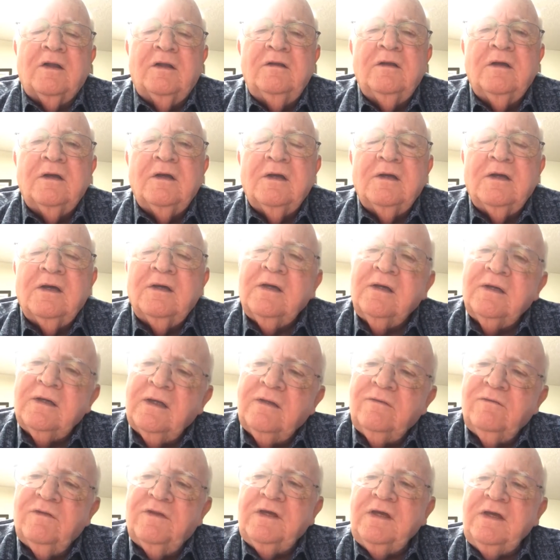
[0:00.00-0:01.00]
And,
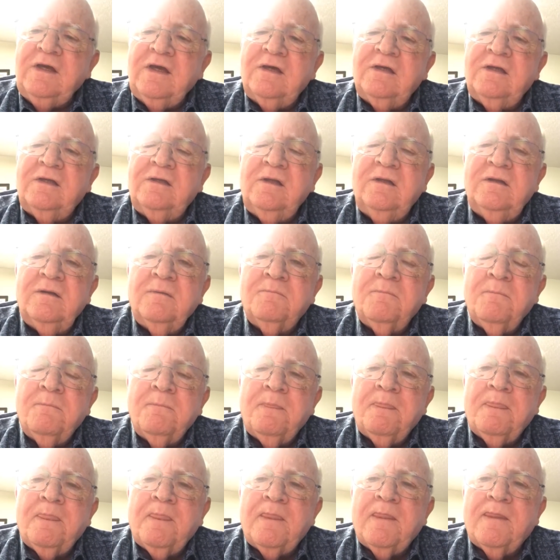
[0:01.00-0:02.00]
and then
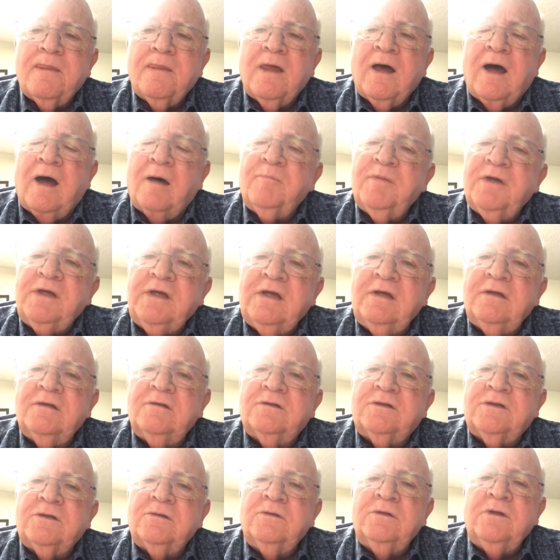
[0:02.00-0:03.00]
I
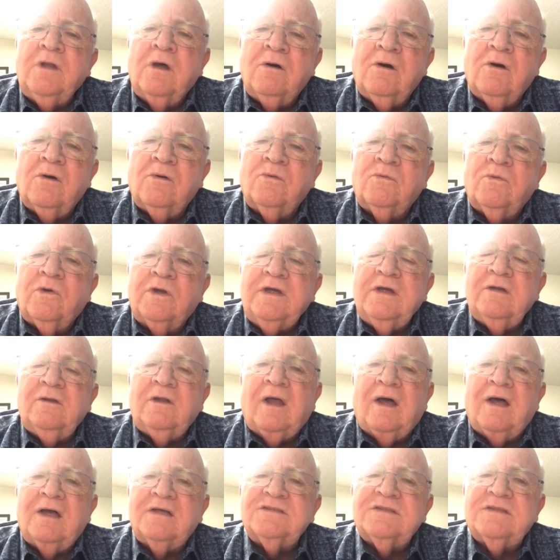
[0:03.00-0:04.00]
begin to know,
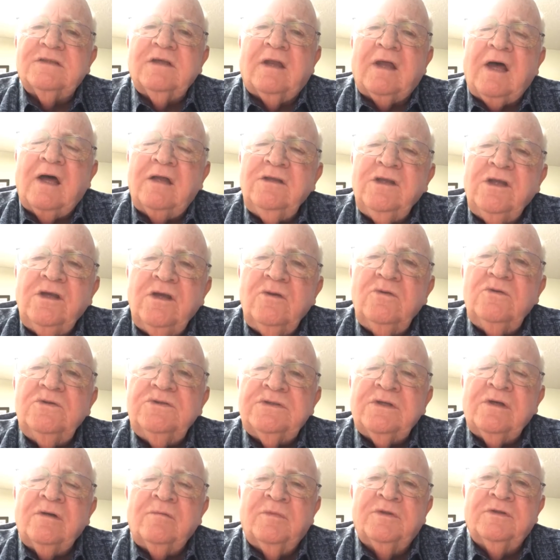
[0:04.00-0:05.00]
realize that I knew
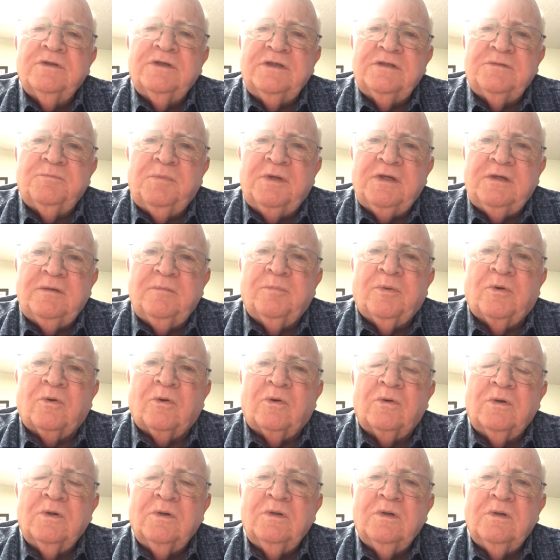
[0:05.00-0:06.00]
some of these
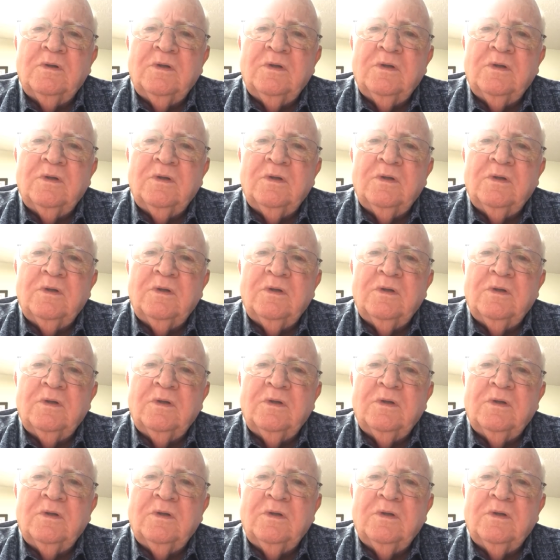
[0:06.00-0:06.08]
people.